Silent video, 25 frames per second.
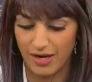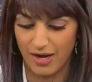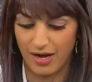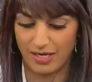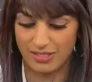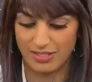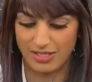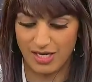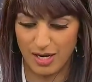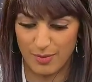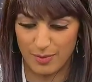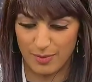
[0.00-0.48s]

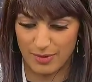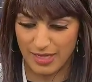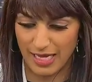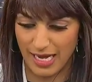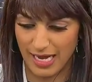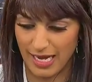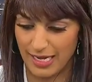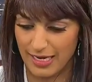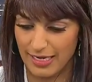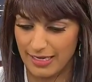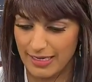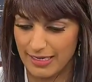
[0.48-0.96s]
On top of
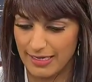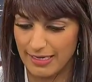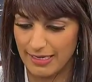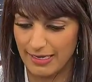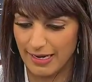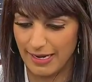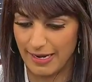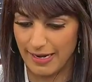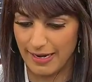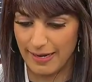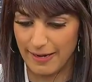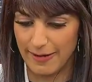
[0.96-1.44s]
that,
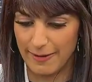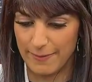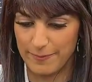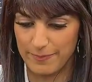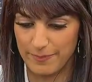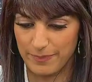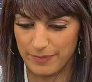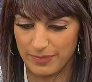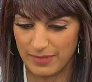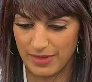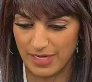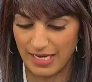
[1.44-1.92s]

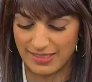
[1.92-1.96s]
um,